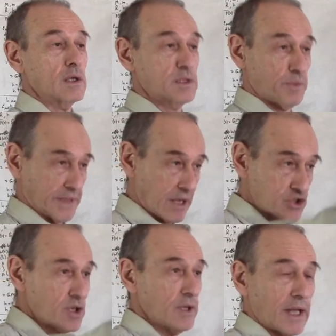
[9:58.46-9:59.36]
the
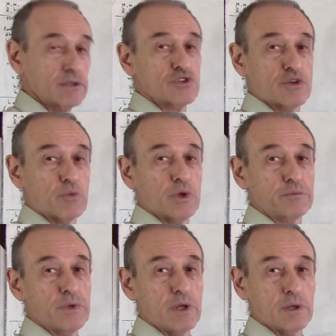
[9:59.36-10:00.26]
potential energy
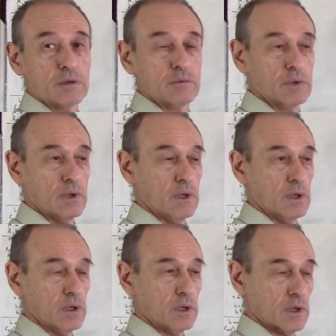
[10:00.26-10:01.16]
would be
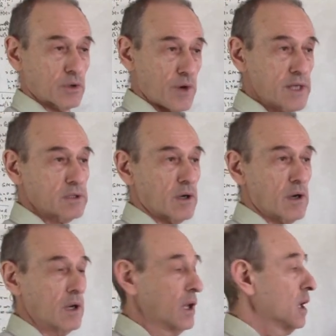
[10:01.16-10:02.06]
uh,
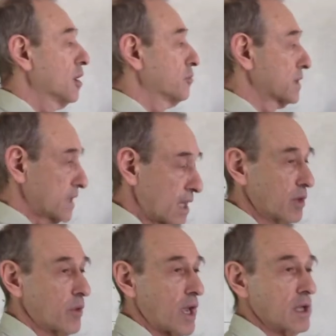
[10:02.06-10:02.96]
greater, But
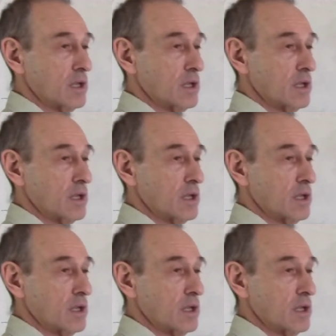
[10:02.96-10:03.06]
anyway,